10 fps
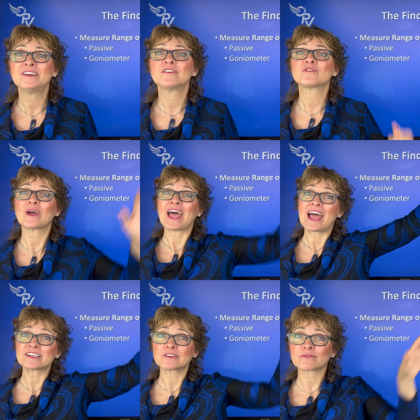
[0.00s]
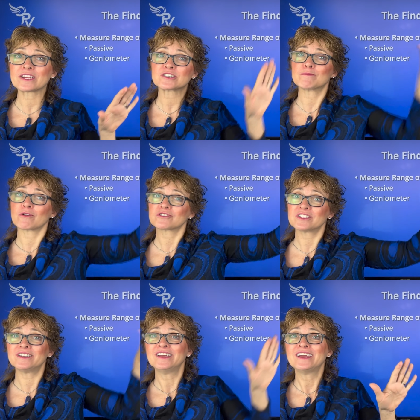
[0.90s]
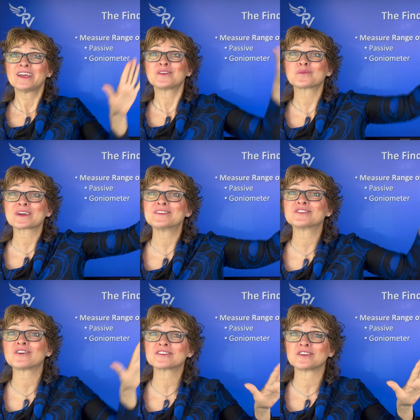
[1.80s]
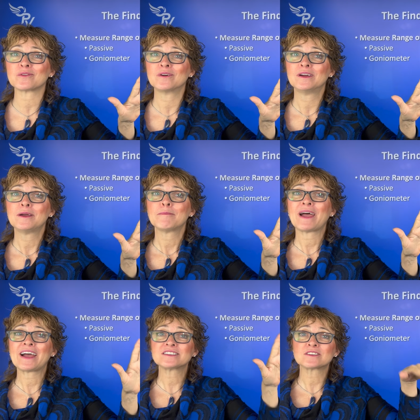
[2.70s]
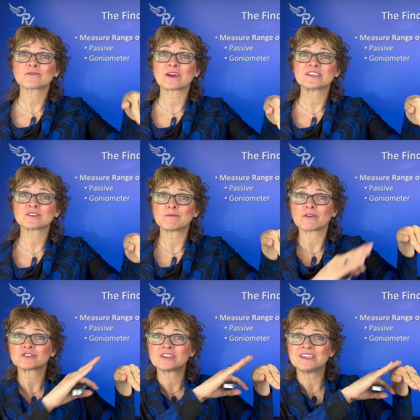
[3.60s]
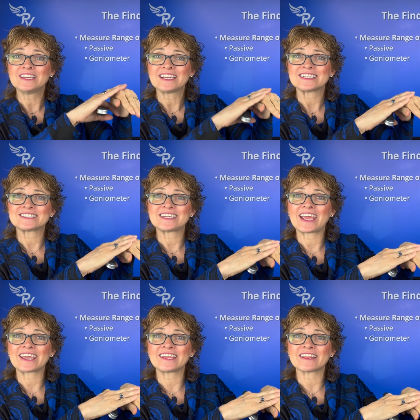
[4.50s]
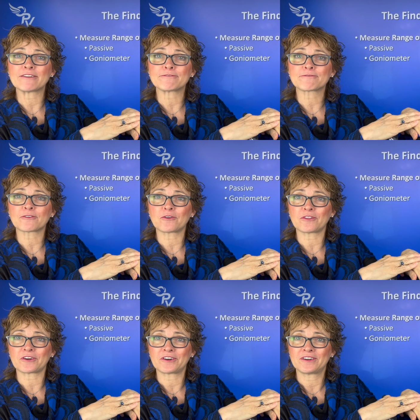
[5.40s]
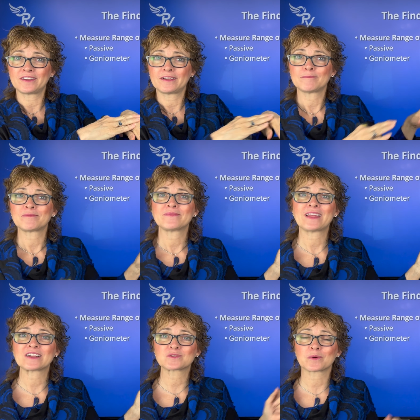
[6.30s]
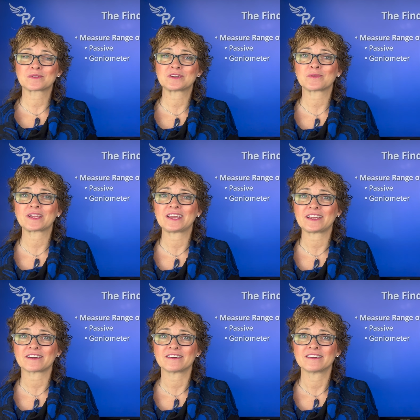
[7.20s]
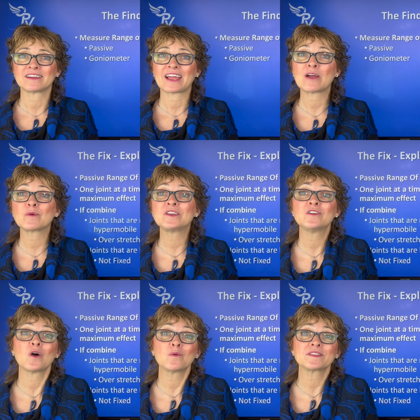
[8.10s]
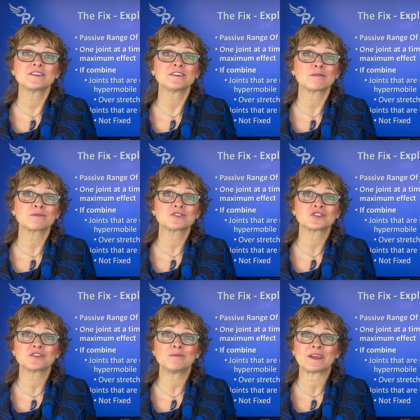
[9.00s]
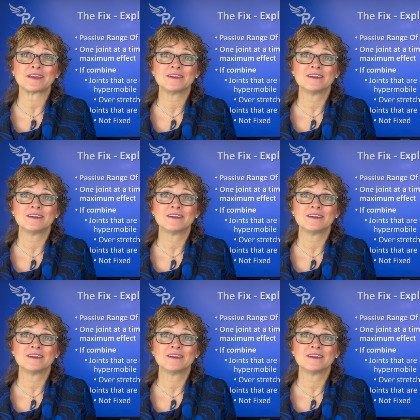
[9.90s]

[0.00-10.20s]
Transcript: So active range of motion is what can the dog do? Passive range of motion is taking that further. That's what we're doing here. And we know what the numbers should be.